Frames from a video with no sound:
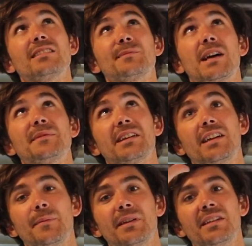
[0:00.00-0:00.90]
sometimes it can
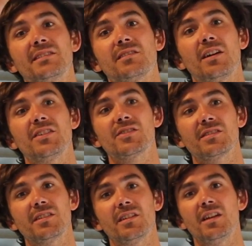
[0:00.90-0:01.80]
come in. So I
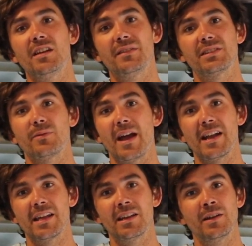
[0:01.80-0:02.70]
usually, if it's
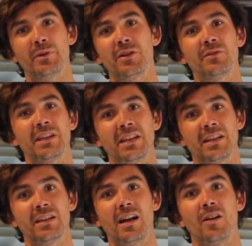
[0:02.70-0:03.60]
raining and we don't need
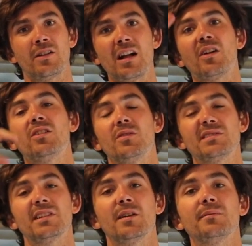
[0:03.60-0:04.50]
it, I'll close
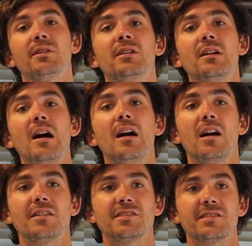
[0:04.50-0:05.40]
it up
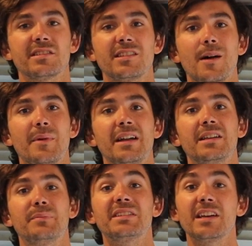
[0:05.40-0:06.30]
just to stop any
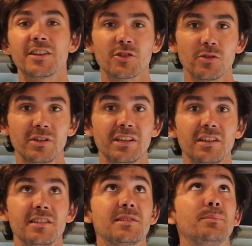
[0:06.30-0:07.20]
potential
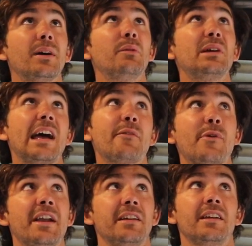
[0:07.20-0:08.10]
leakage. But we have
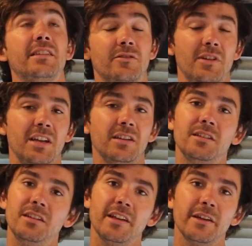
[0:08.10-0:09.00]
ran it in the rain
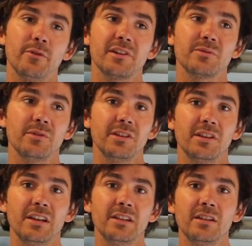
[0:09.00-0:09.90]
and it works really
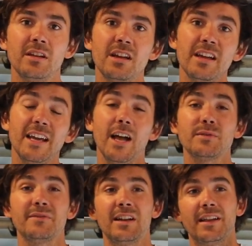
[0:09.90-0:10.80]
good. It
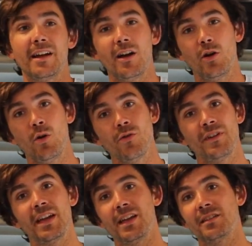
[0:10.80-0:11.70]
helps ventilate our whole
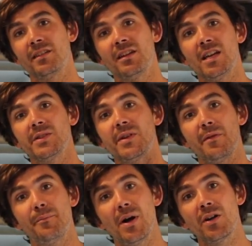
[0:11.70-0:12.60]
van. So we
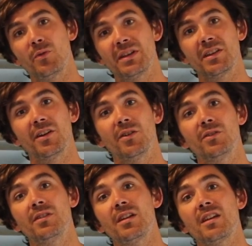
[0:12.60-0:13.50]
have a bunk window